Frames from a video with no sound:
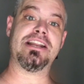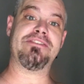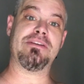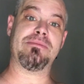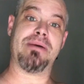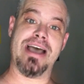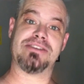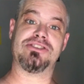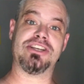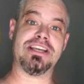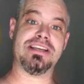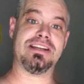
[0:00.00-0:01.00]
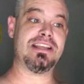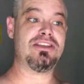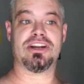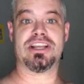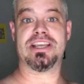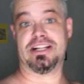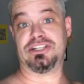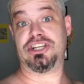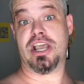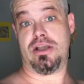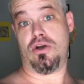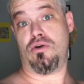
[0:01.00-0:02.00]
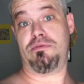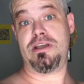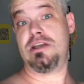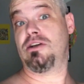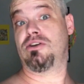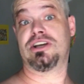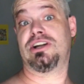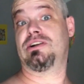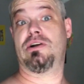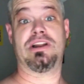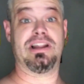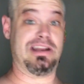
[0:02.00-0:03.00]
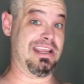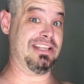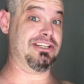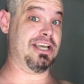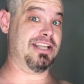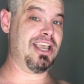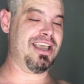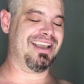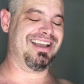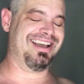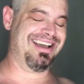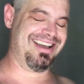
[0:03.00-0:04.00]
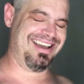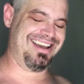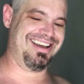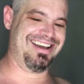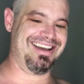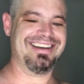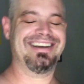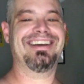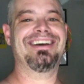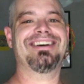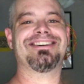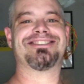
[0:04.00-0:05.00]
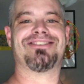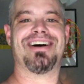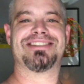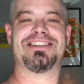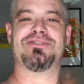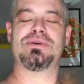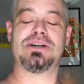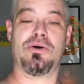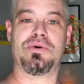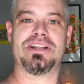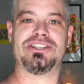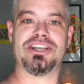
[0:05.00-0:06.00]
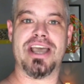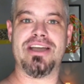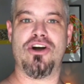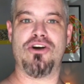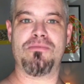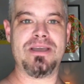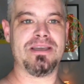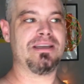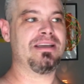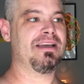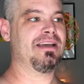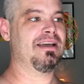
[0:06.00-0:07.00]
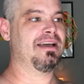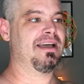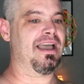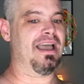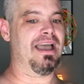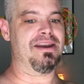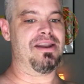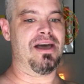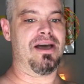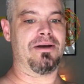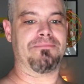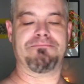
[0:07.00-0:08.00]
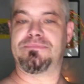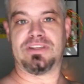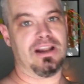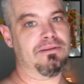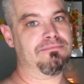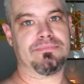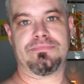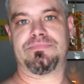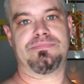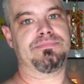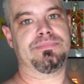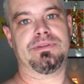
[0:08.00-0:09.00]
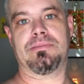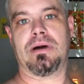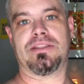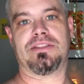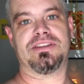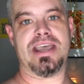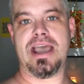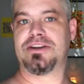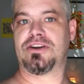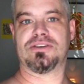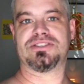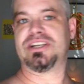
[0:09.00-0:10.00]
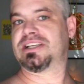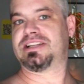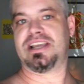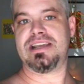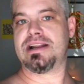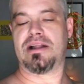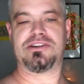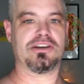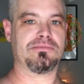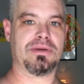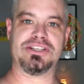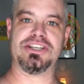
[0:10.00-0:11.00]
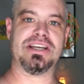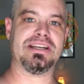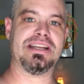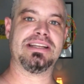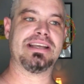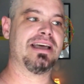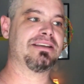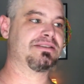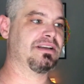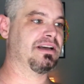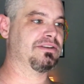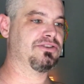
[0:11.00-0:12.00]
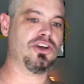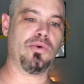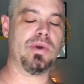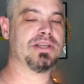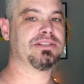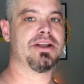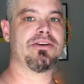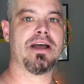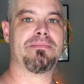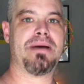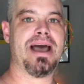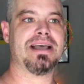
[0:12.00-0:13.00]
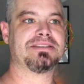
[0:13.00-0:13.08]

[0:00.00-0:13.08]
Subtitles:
He jumped up on this unlimited tirade of catchy name videos, serious high-level clickbait for the past week.